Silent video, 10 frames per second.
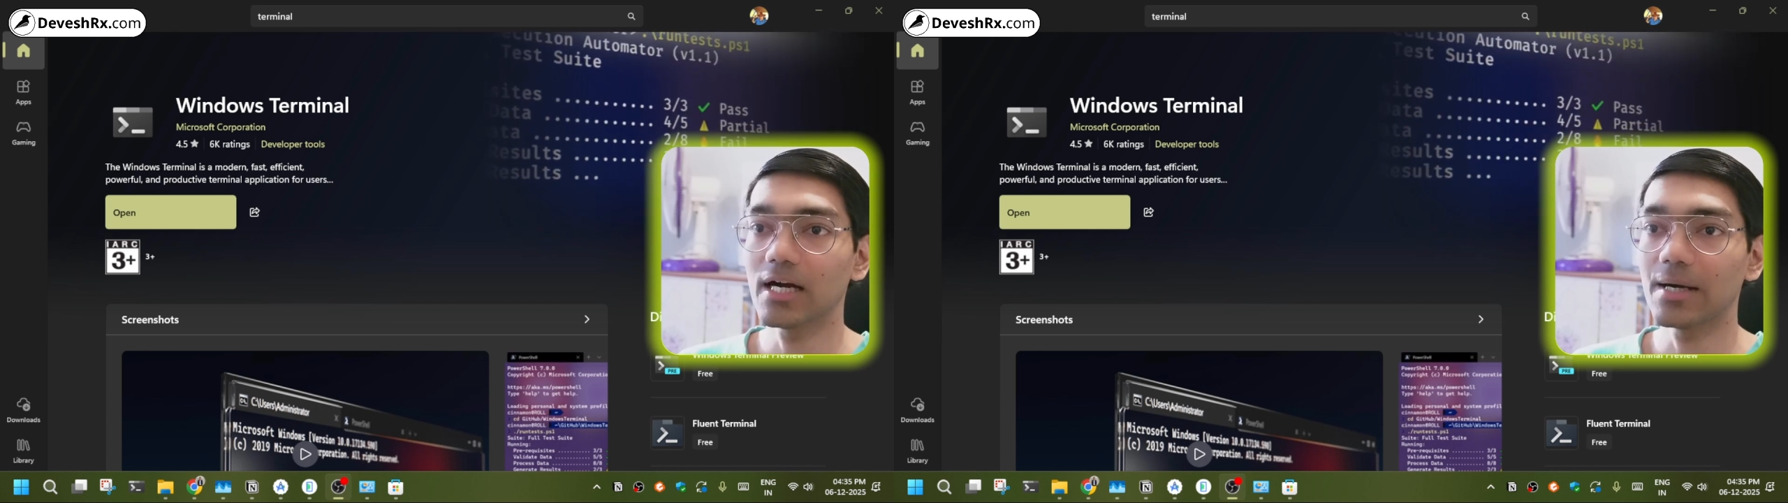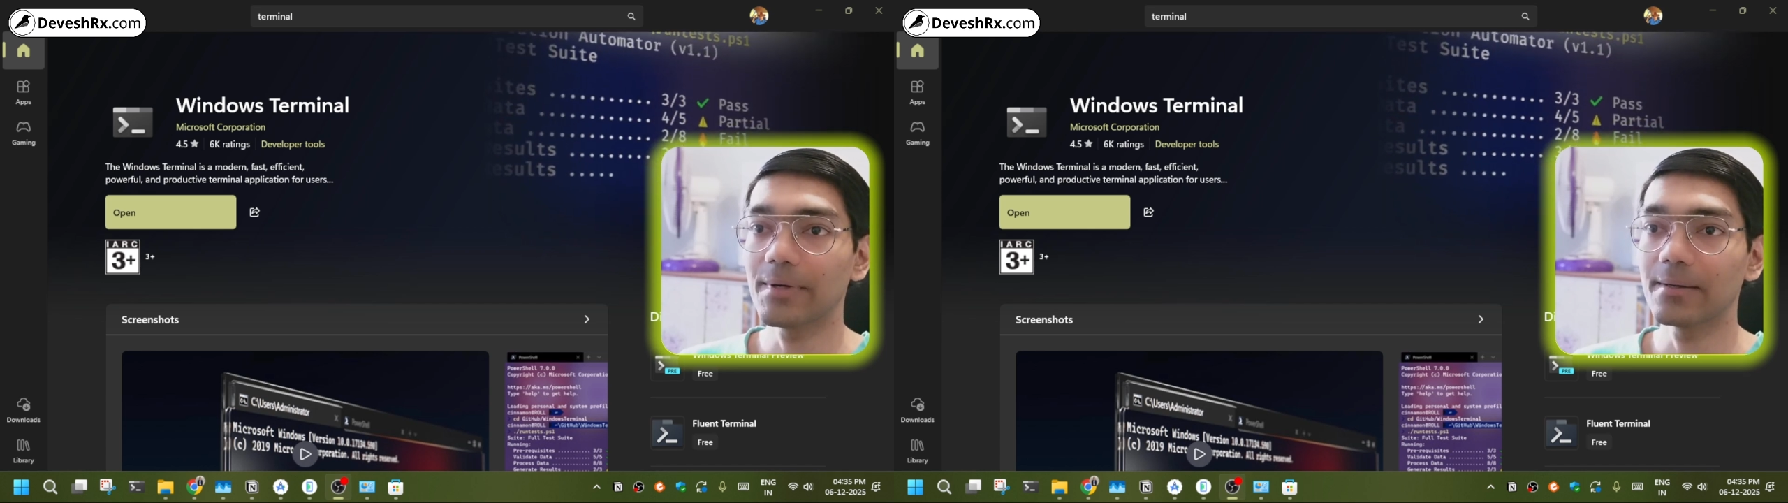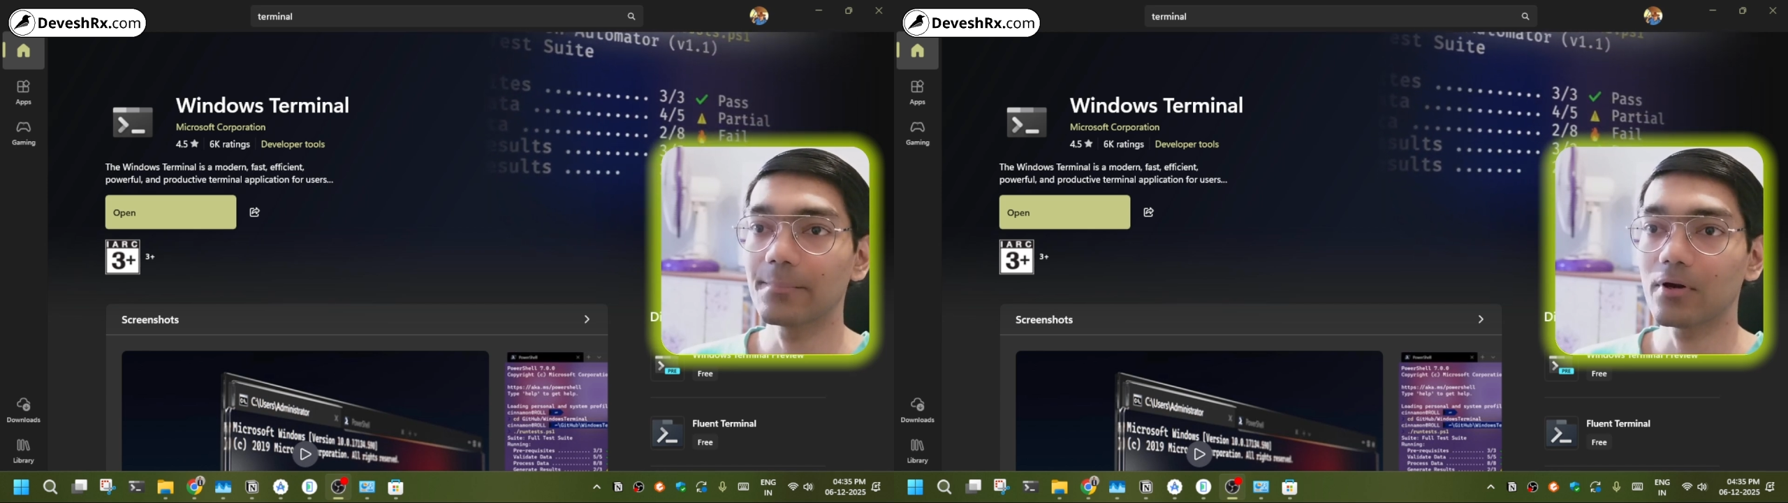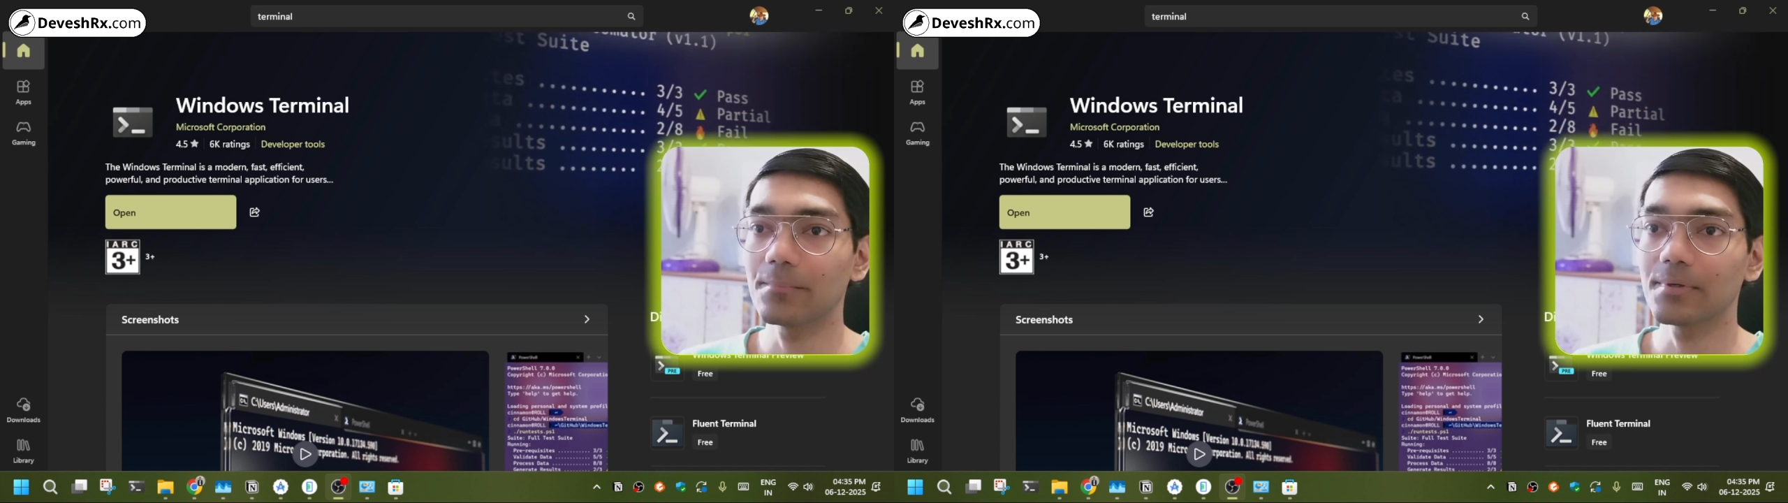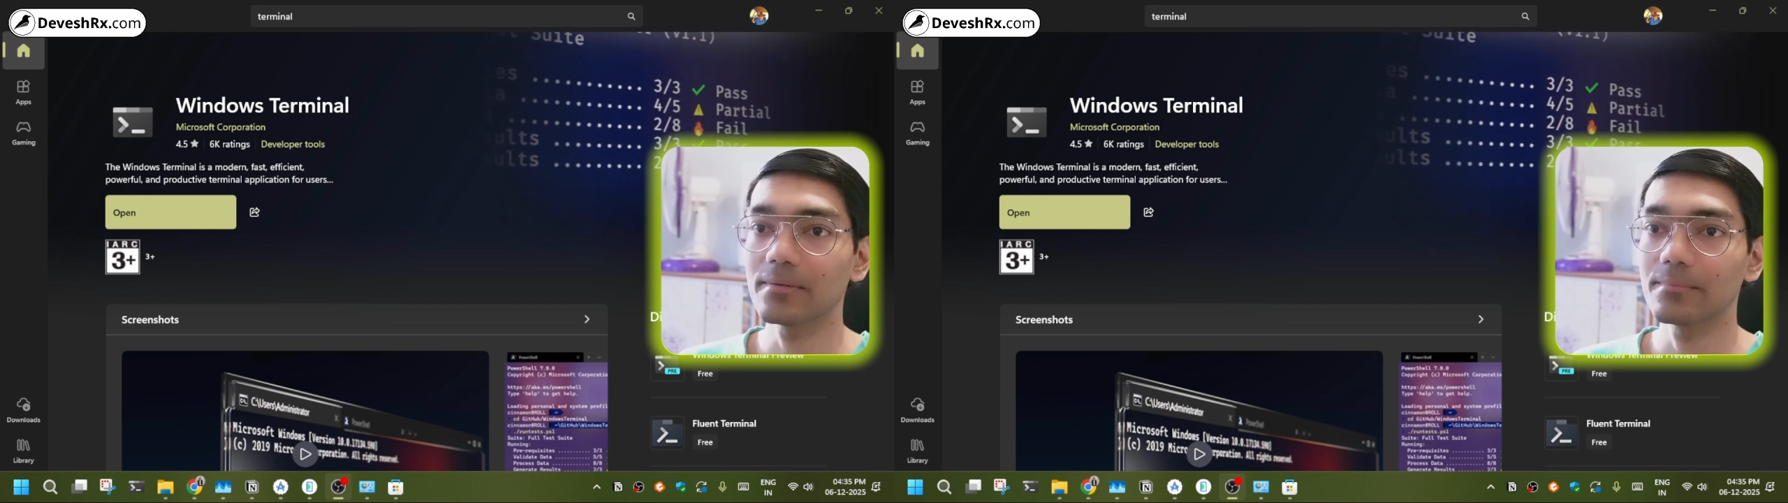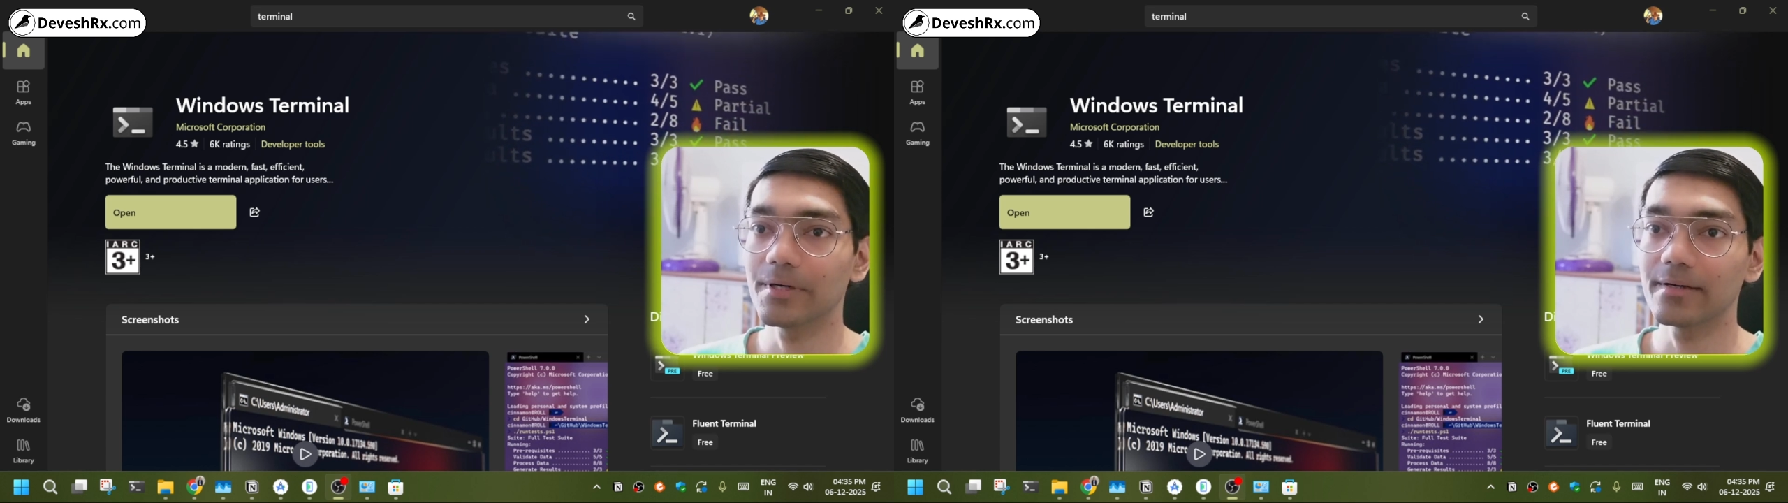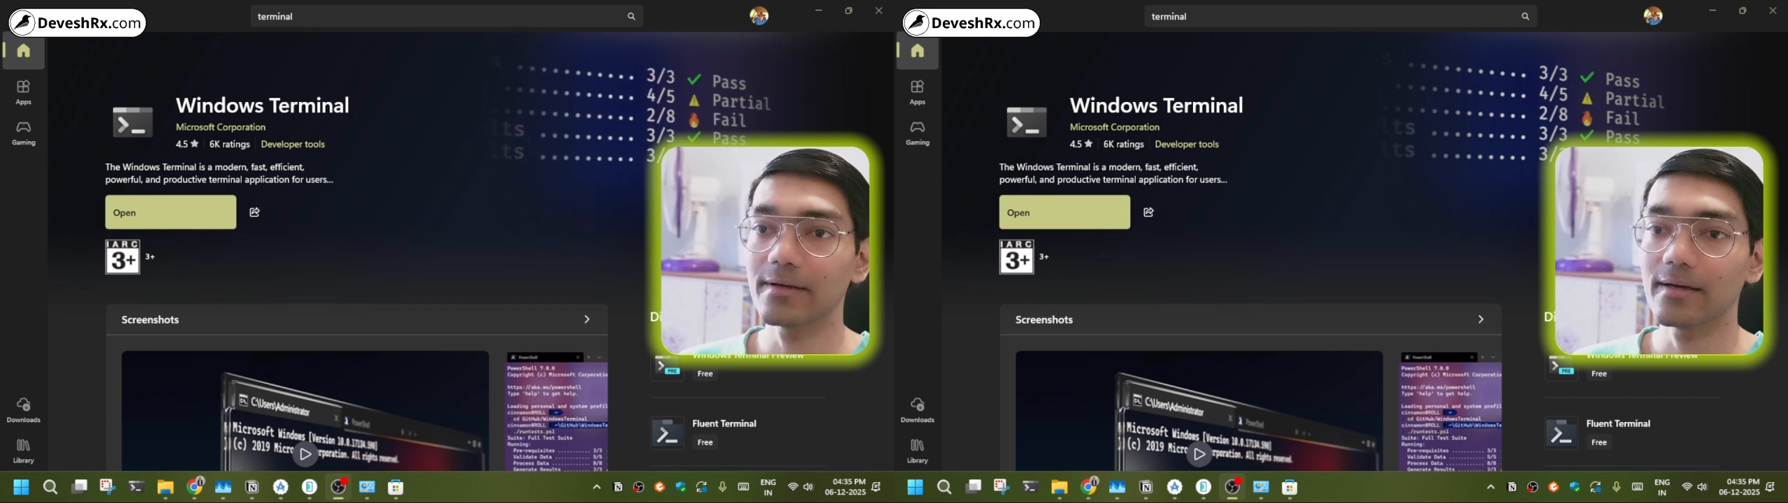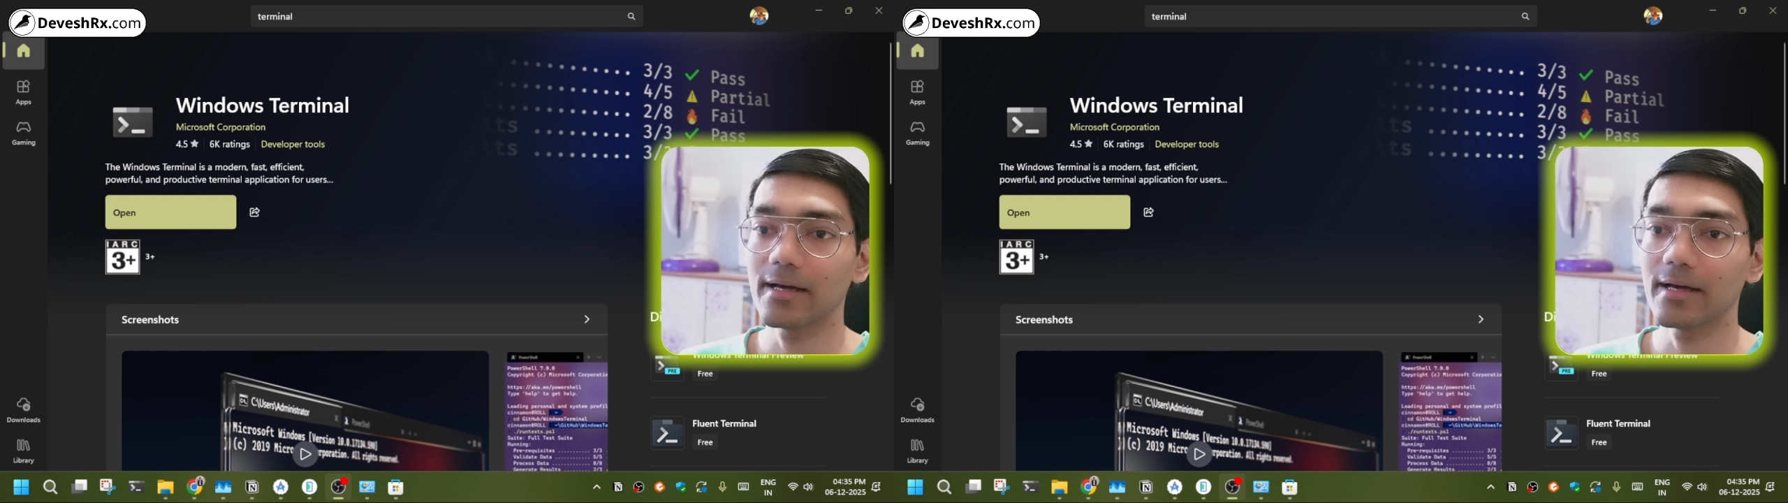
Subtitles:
command prompt, but